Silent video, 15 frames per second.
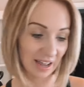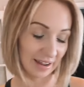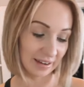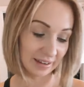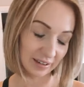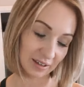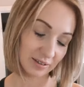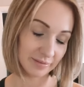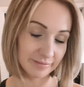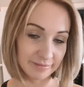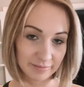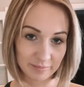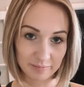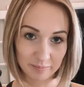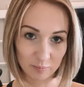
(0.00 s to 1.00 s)
like
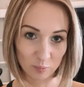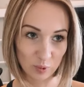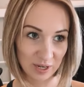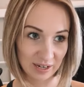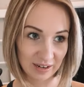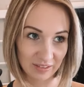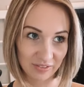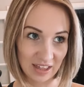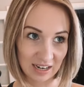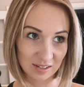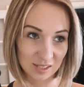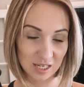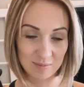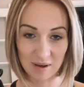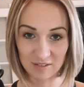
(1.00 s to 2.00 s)
when
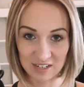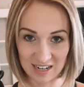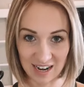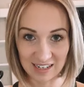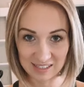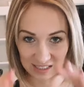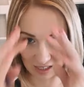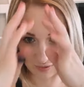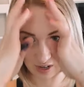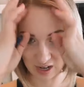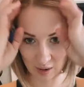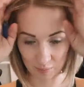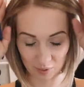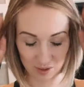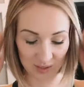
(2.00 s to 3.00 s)
things come out to nice even
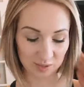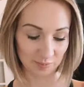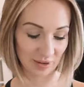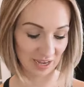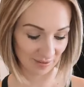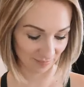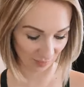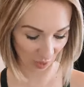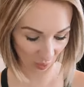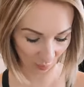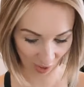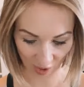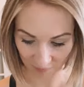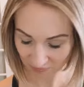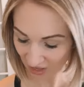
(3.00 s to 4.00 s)
numbers, but oh
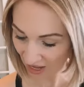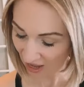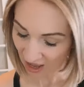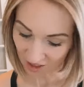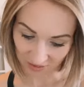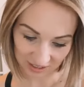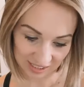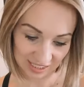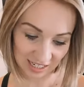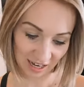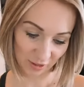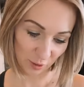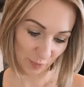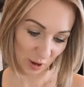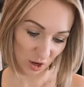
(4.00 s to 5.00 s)
well. This is
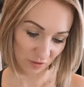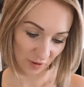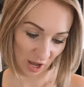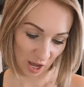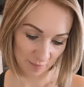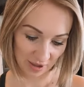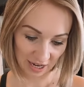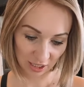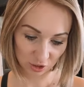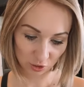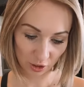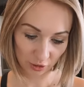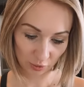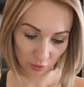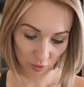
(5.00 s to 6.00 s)
another pair of
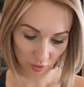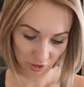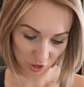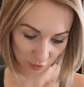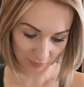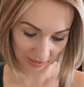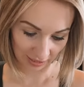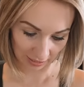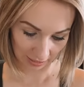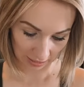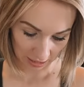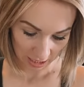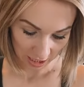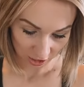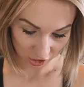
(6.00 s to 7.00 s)
Adriano
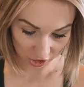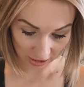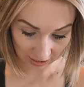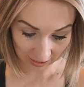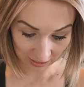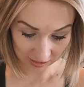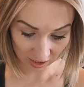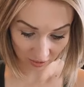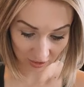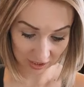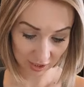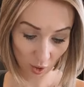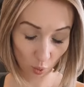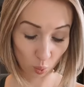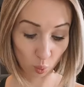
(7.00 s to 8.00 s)
Goldschmied jeans.
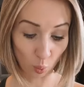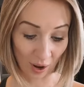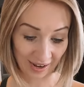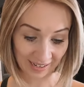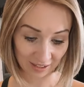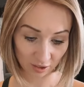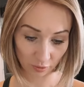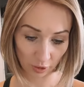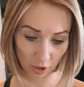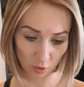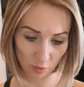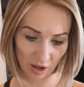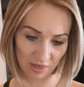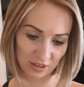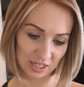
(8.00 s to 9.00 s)
These are white
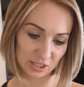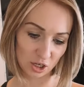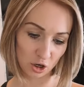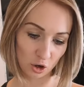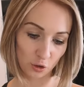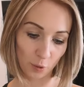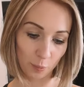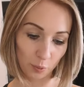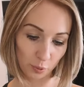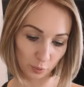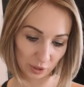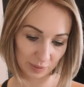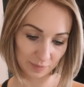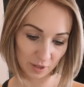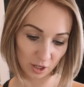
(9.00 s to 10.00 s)
though, and these are the
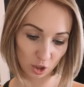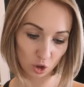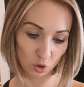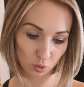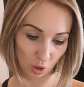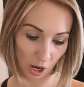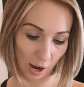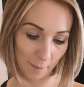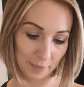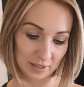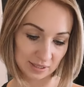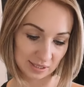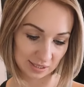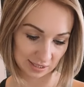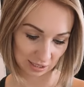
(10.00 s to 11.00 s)
Prima
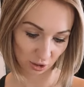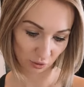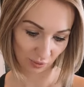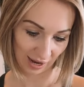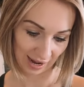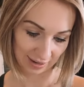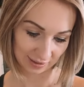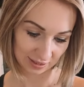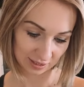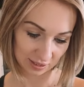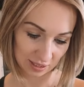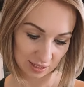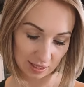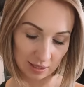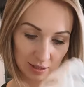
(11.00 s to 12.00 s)
Crop
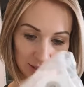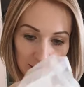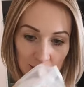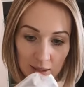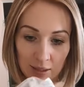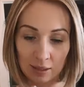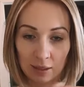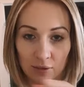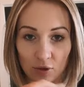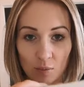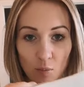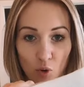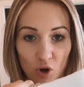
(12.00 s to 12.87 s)
Cigarette. They're